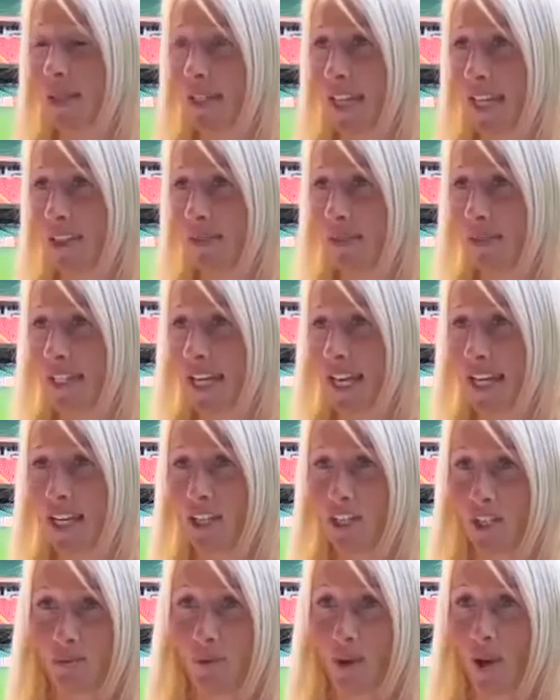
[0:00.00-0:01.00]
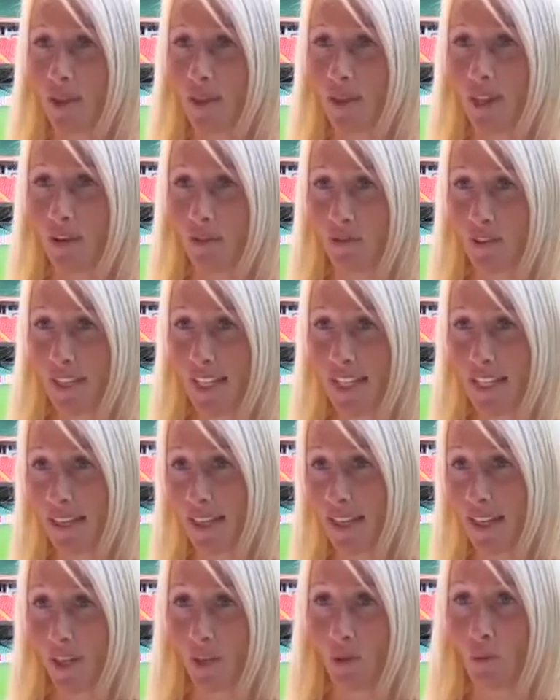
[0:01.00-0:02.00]
by getting them engaged, they're
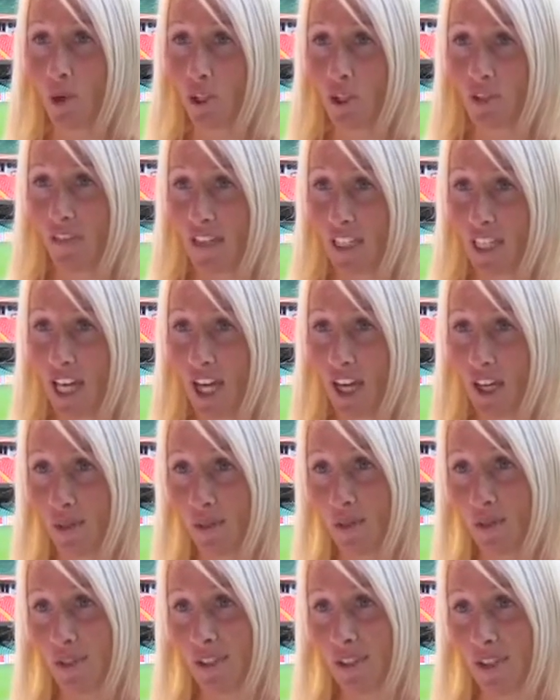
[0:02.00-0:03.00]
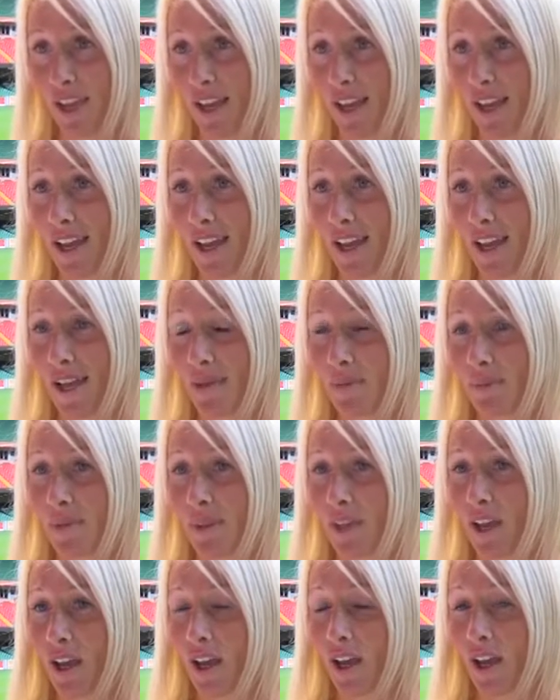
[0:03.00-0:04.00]
going to watch videos.
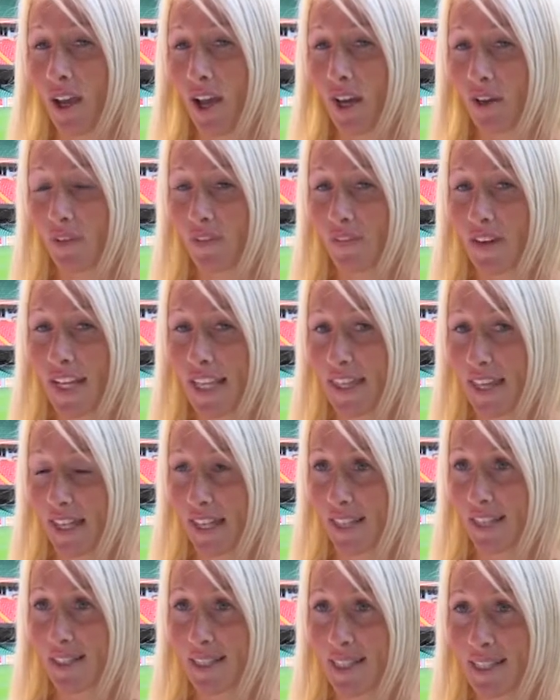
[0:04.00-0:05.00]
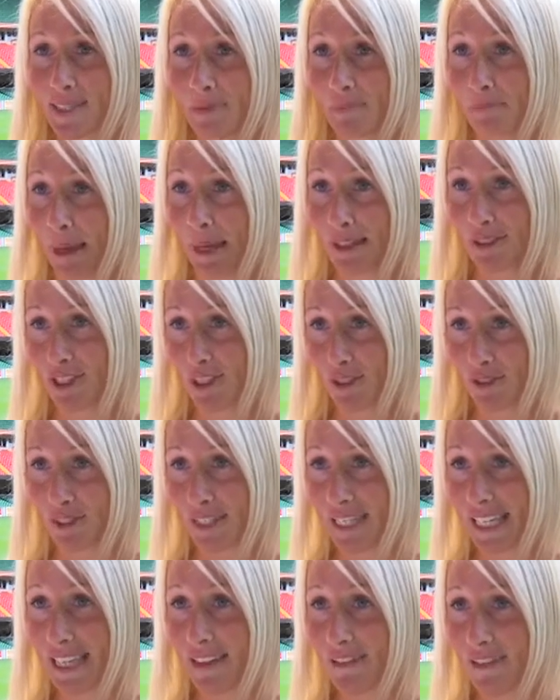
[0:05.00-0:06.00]
Hopefully they're going to see some matches
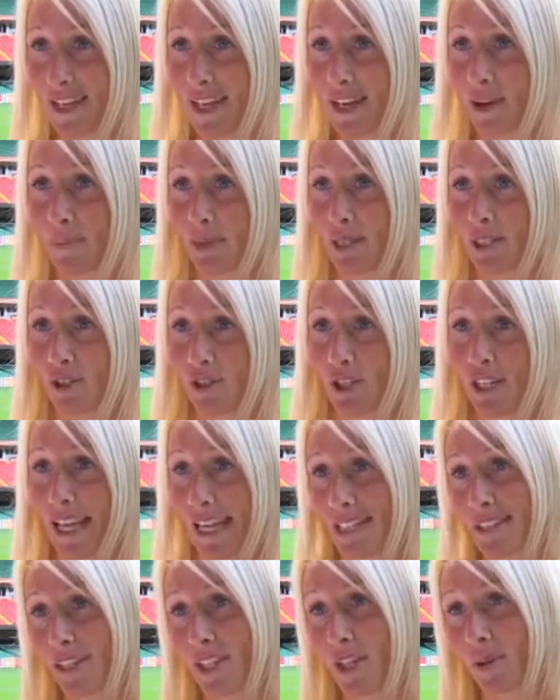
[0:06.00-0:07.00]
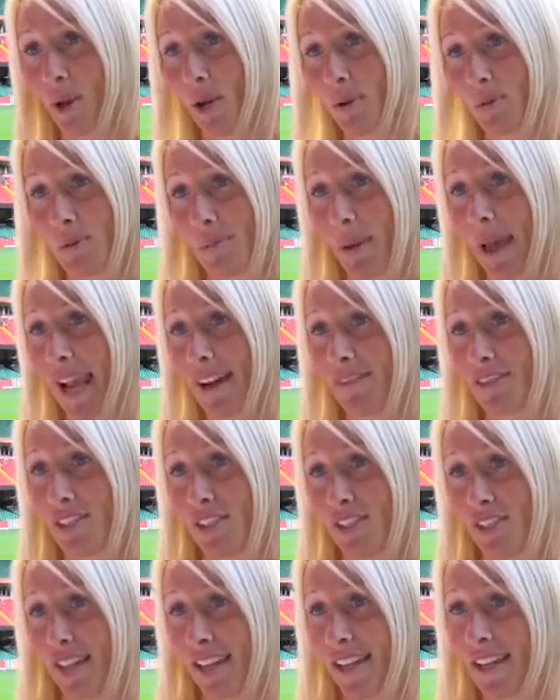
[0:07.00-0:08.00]
on TV. I'll make sure letters go home to
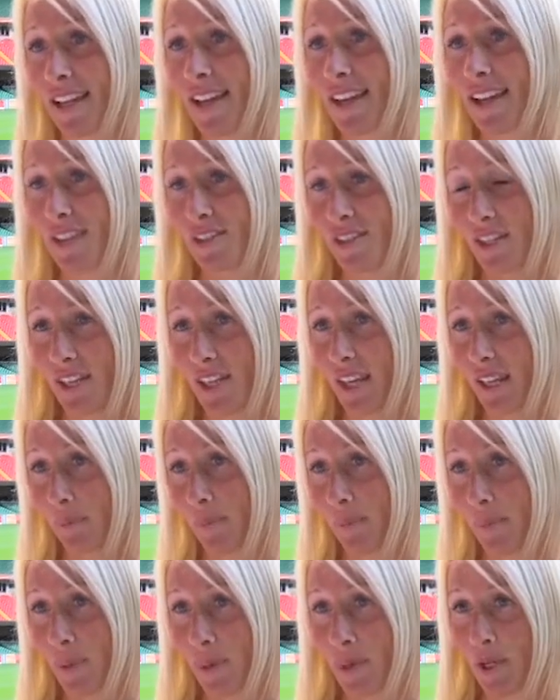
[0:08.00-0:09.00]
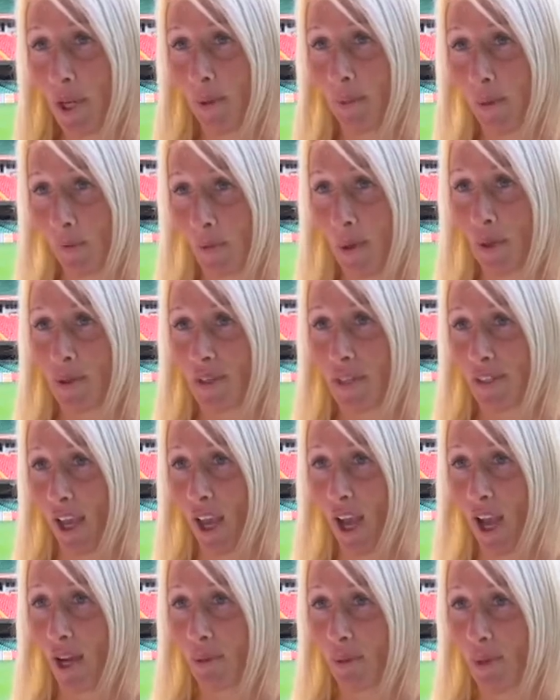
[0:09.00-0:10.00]
parents so they can, you know, promote this
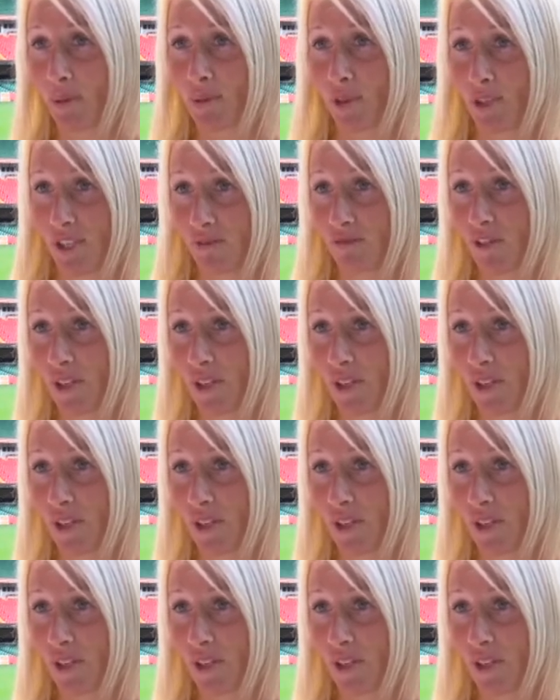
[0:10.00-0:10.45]
at home. They're watching